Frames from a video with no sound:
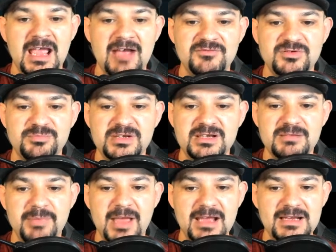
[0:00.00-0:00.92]
after being
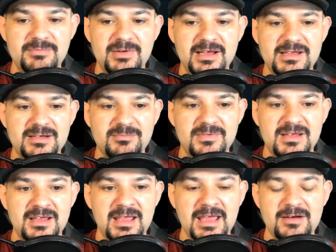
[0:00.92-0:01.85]
abandoned by him
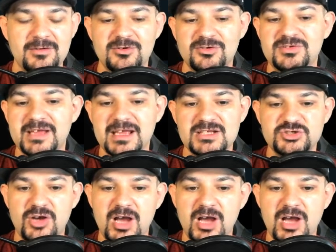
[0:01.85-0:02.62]
at an early age.